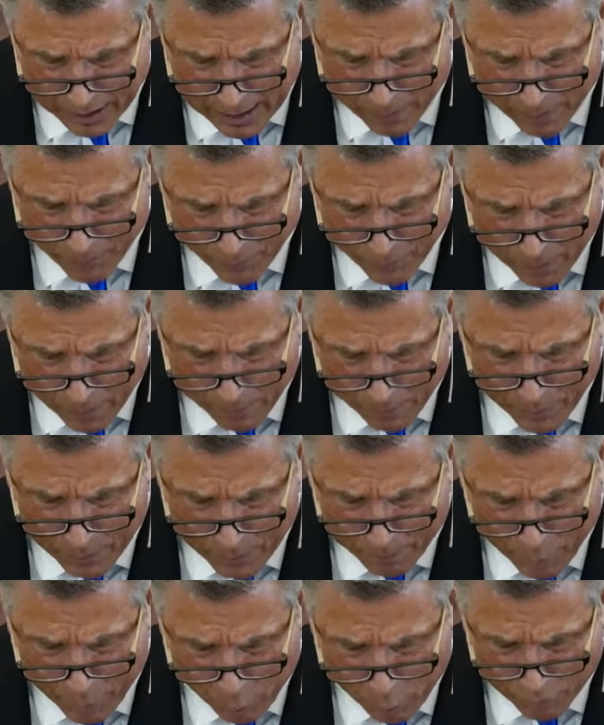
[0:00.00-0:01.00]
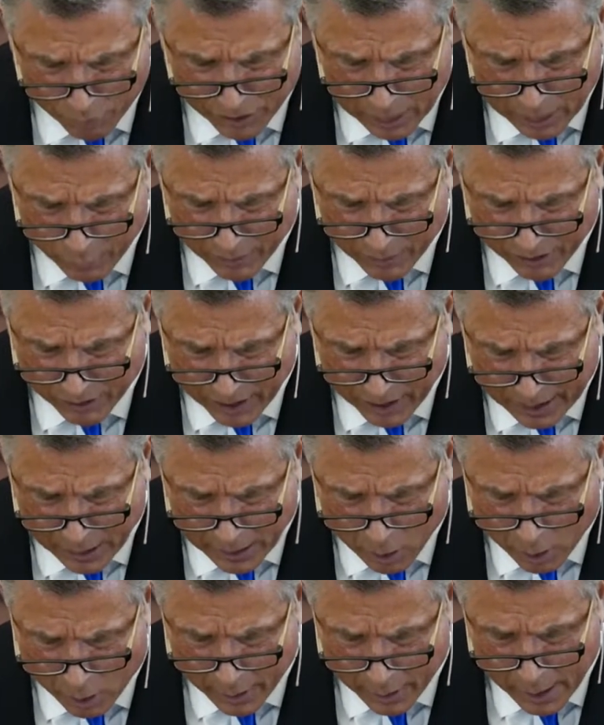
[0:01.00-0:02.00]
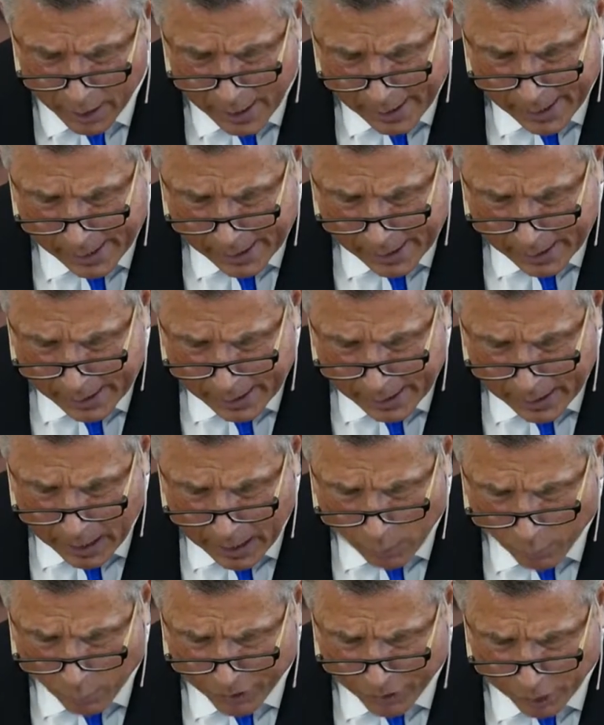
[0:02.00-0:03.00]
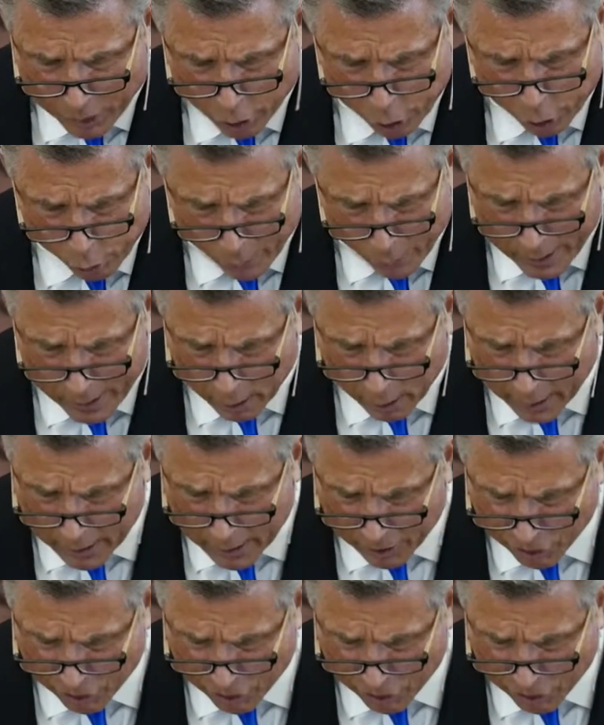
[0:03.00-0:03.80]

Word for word: him from the post he was sitting on, and with a shrill and a